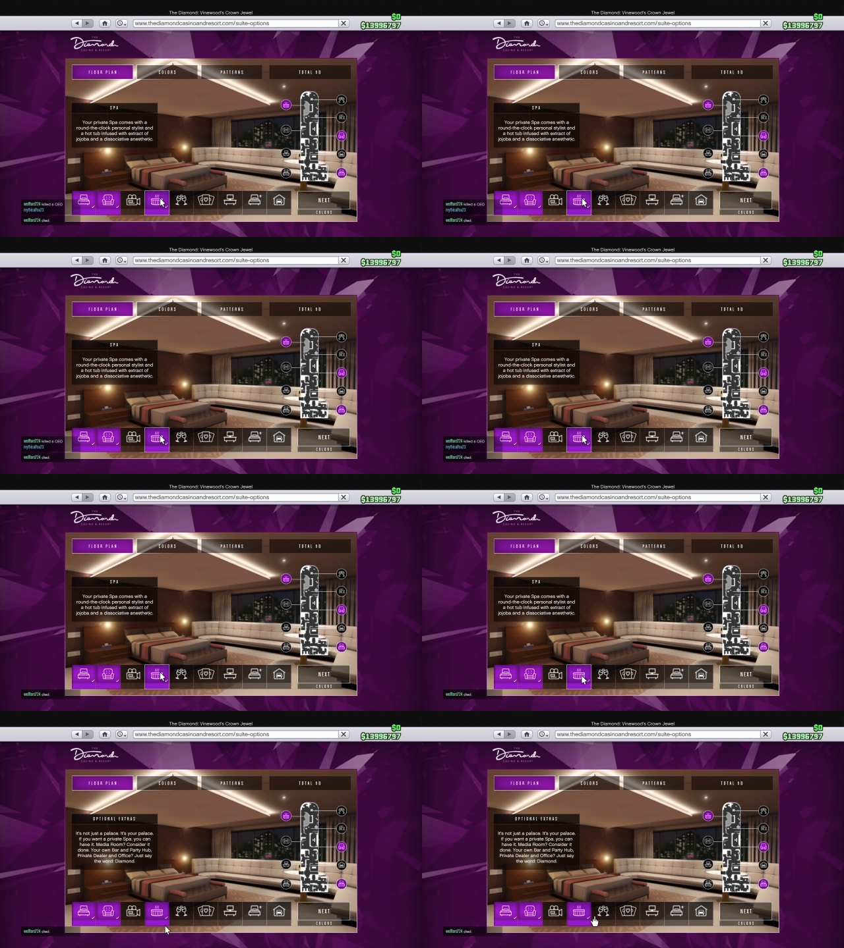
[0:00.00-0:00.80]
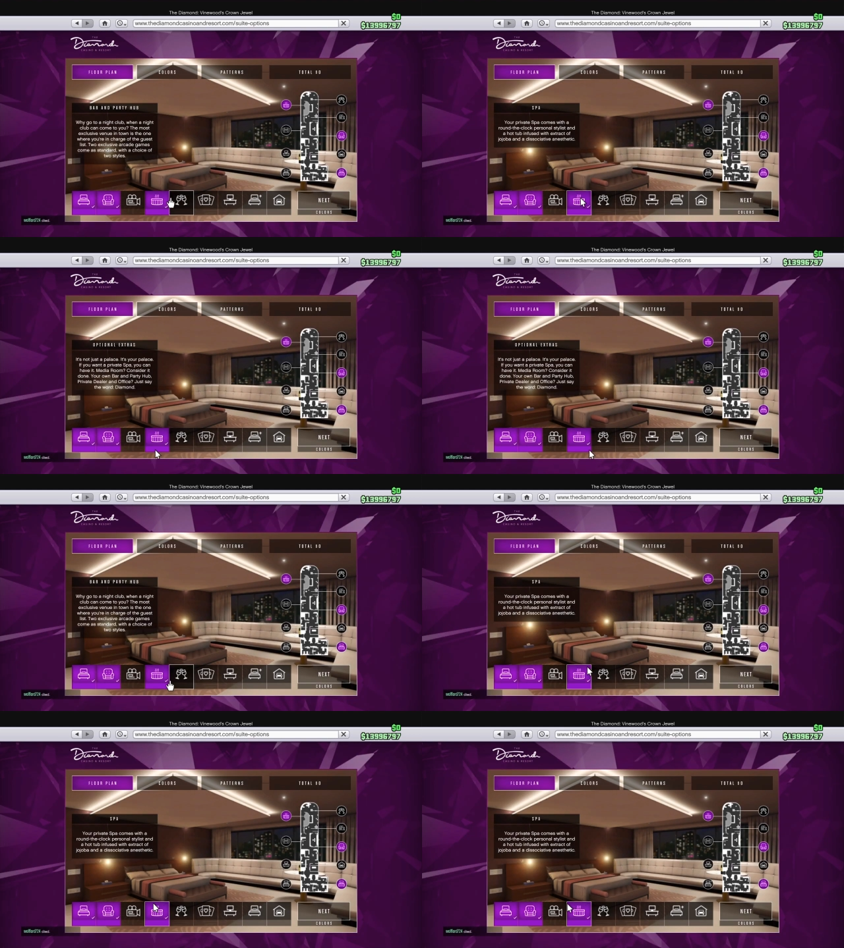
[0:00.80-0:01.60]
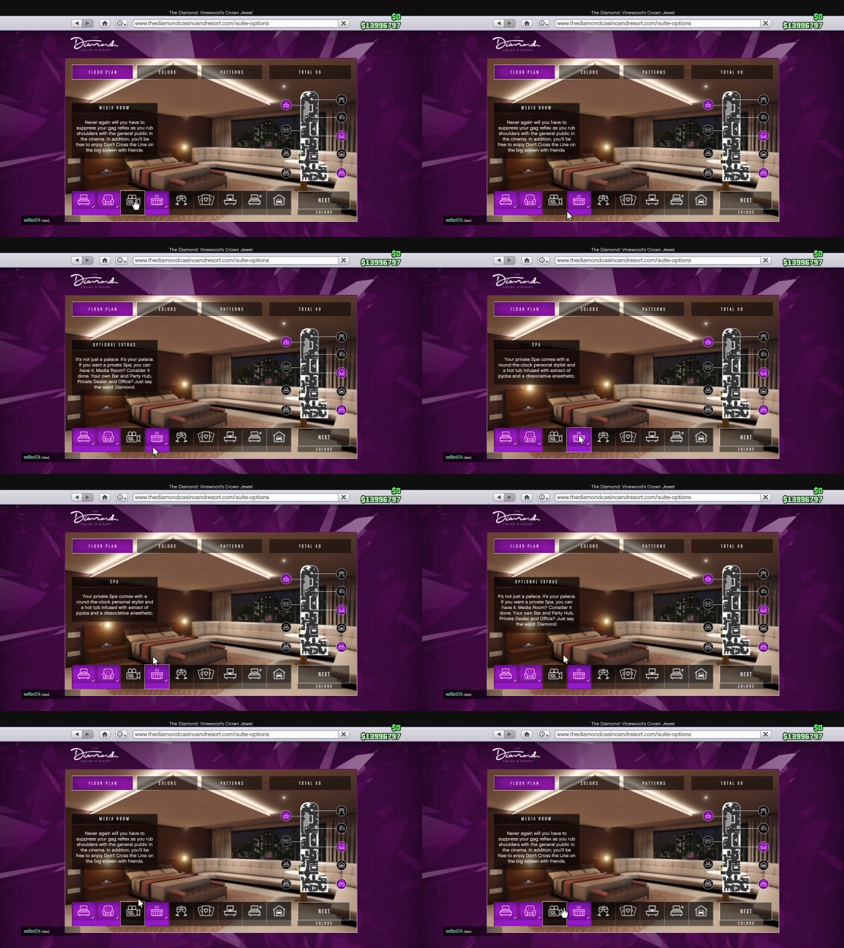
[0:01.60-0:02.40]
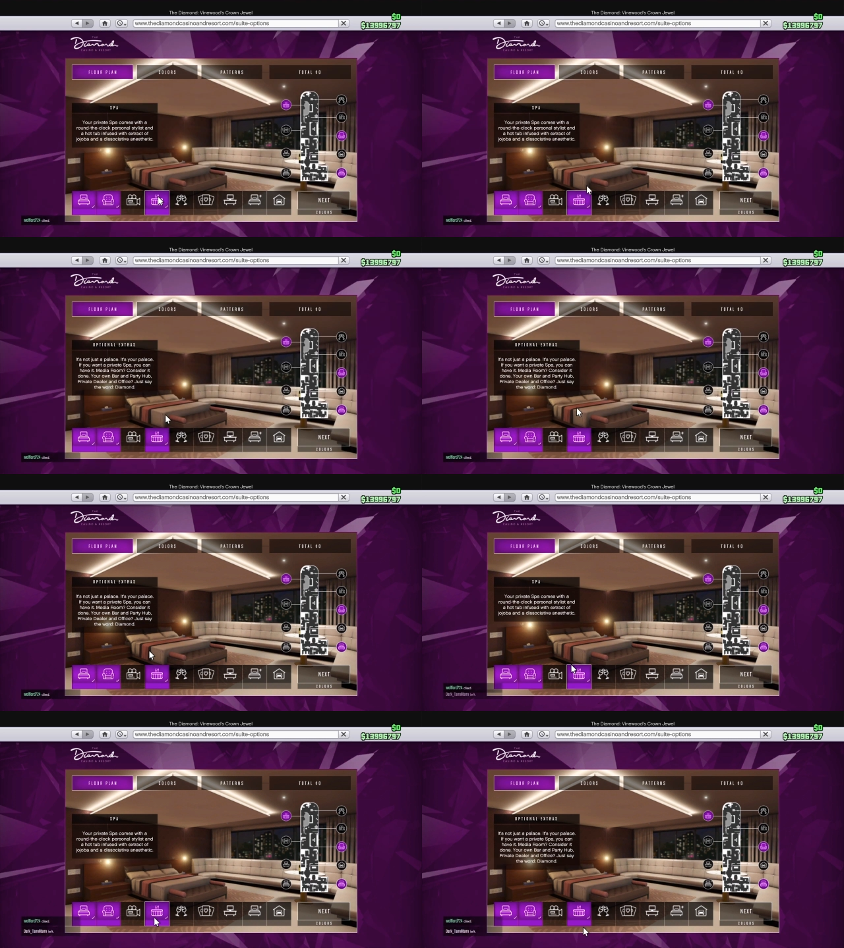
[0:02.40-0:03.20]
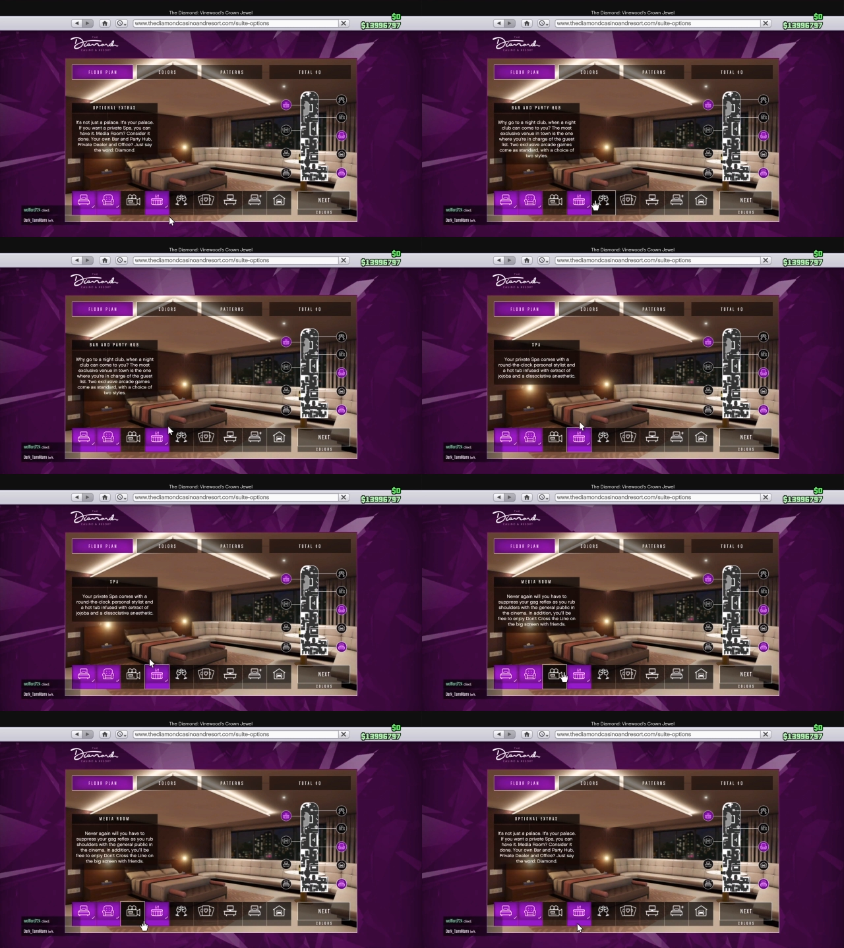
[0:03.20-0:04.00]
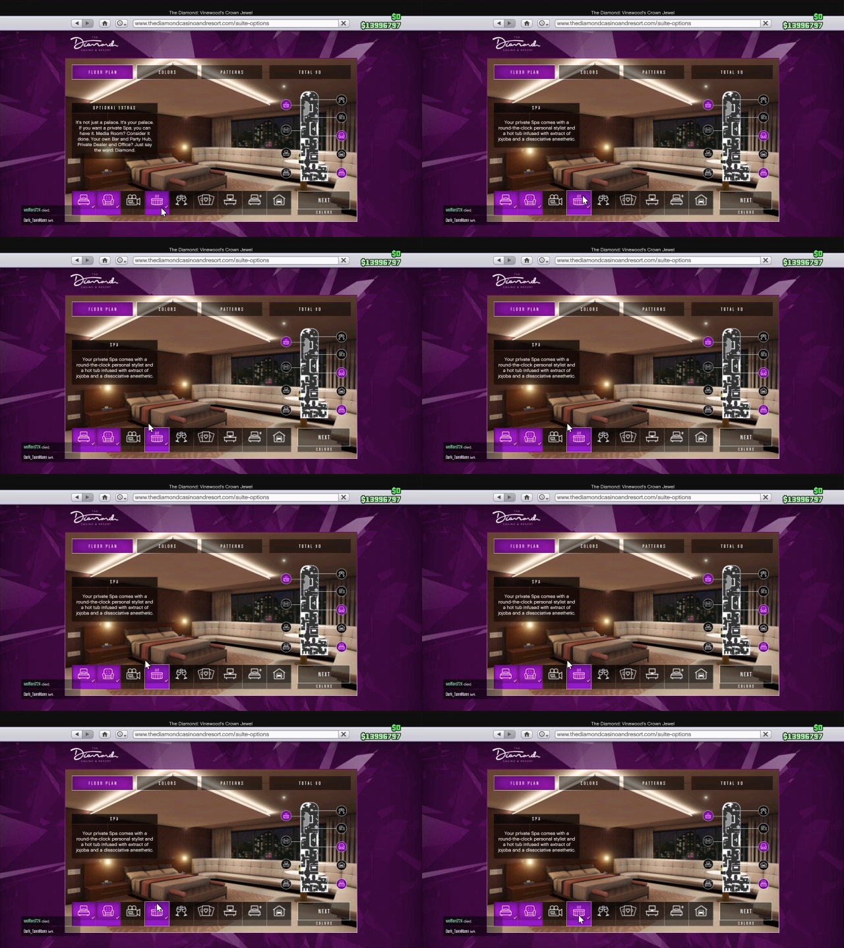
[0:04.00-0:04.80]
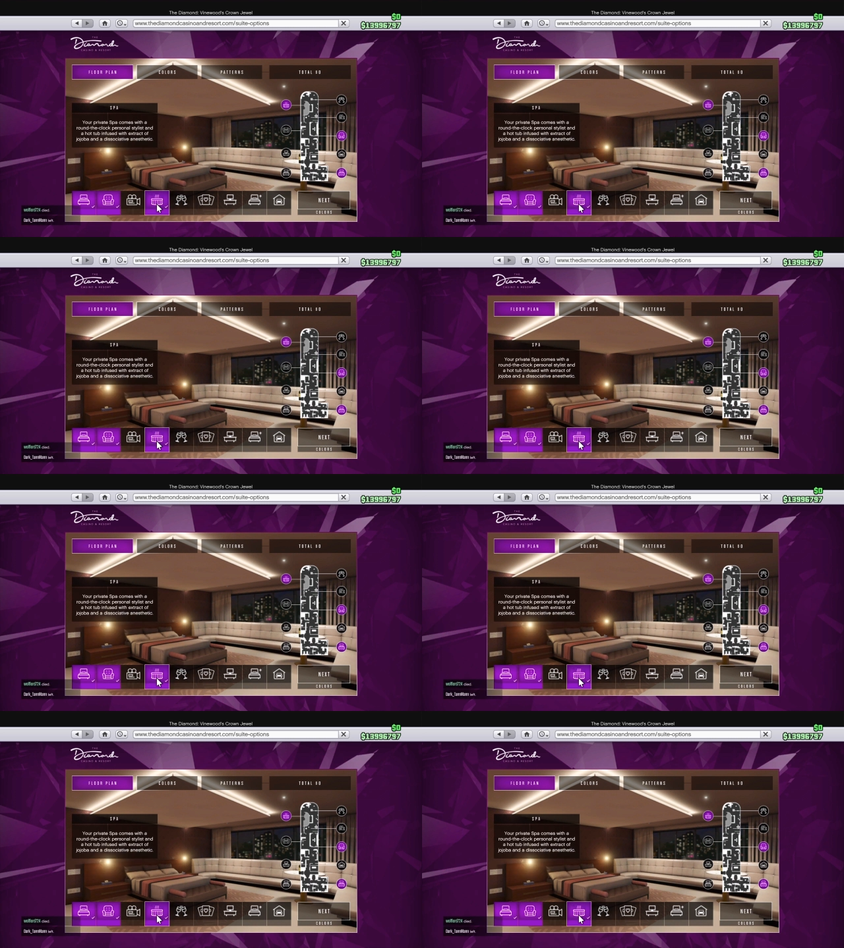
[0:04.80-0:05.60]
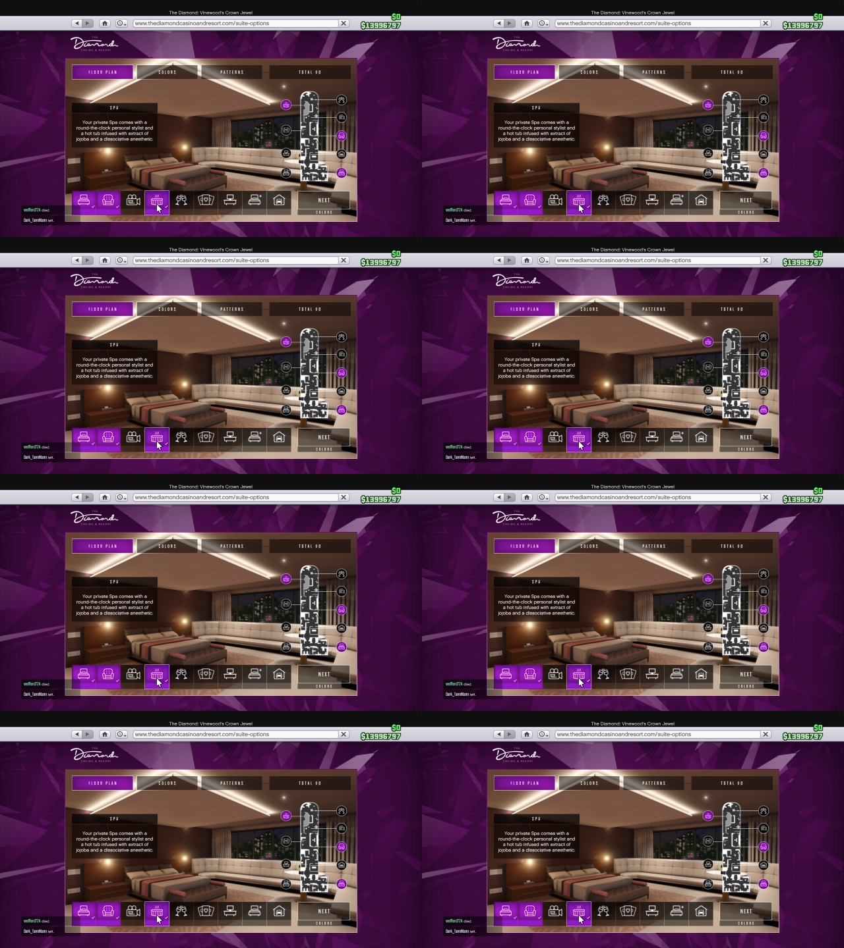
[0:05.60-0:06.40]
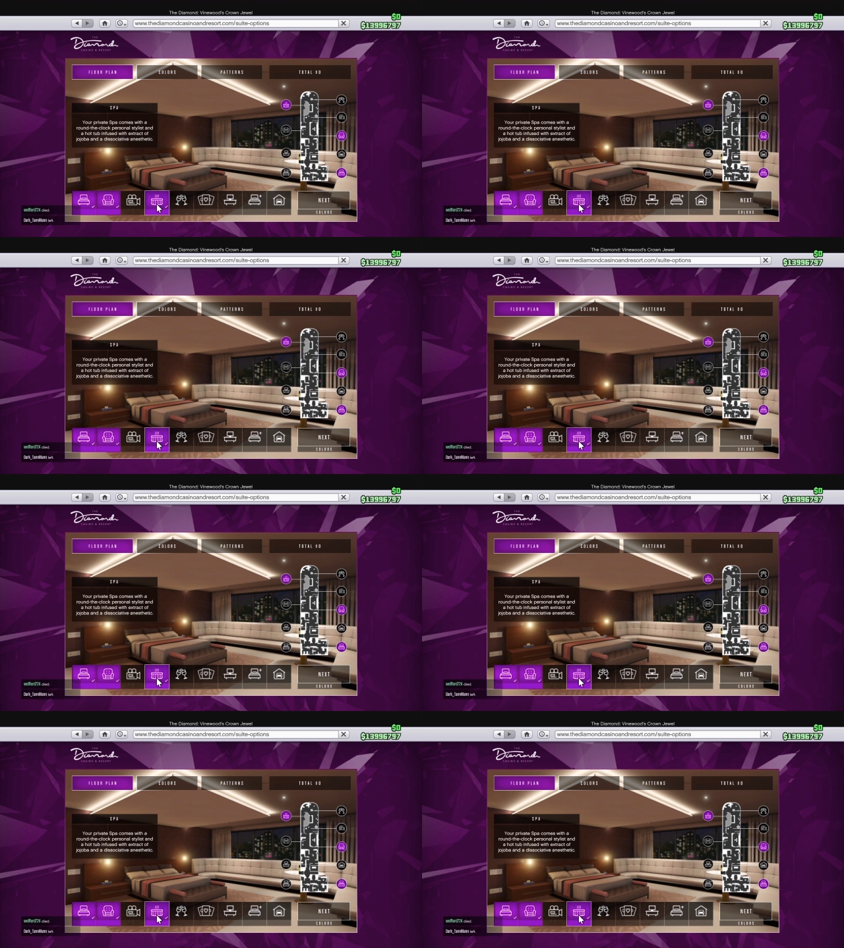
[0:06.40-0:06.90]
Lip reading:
(no speaker visible)